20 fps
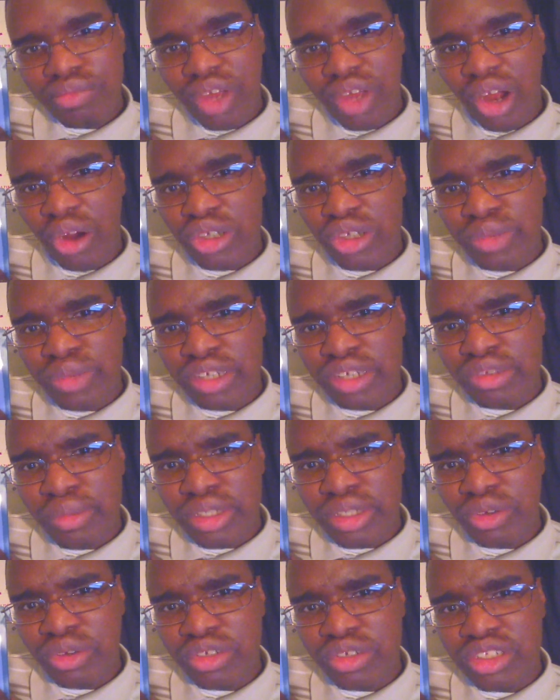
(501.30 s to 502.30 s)
Cars based on a
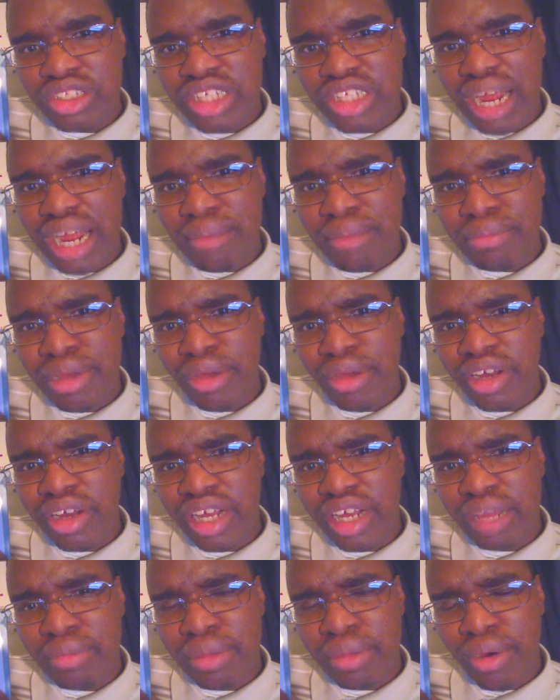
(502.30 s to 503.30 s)
certain time period
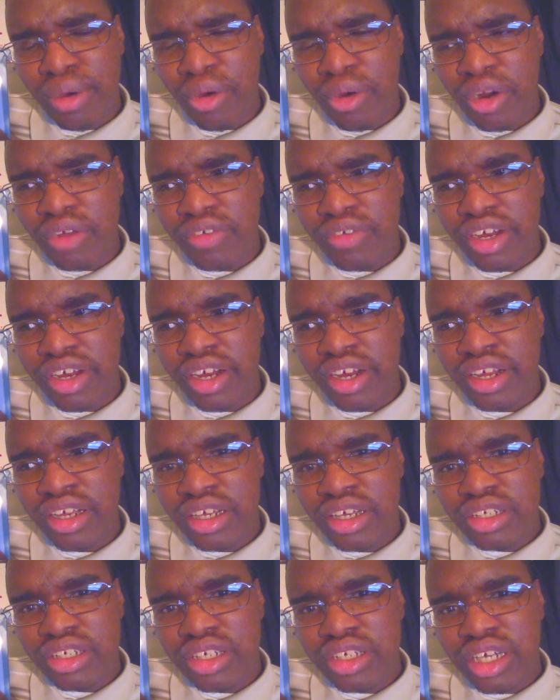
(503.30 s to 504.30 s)
can be part of a
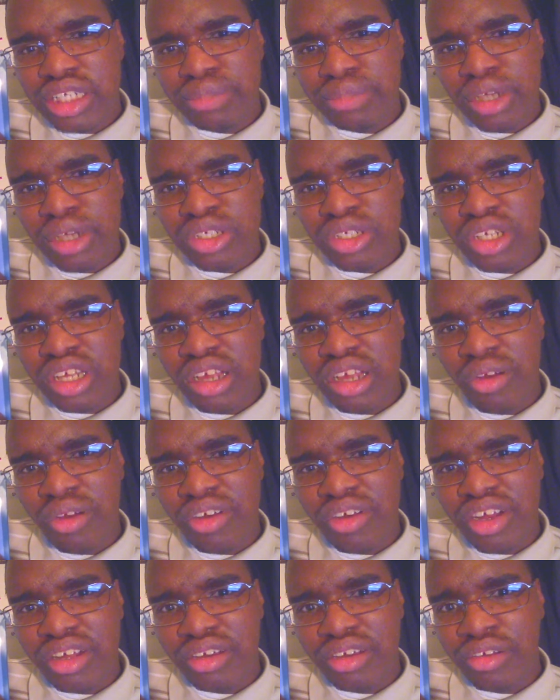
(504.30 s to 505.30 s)
specialty car
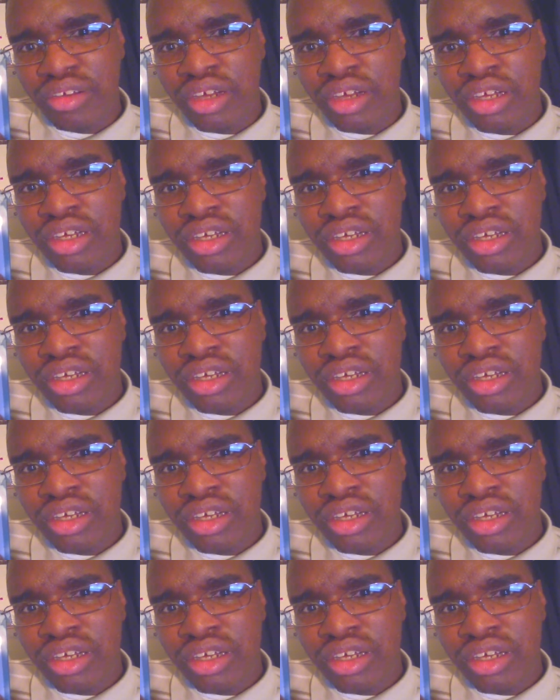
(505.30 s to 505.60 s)
dealer.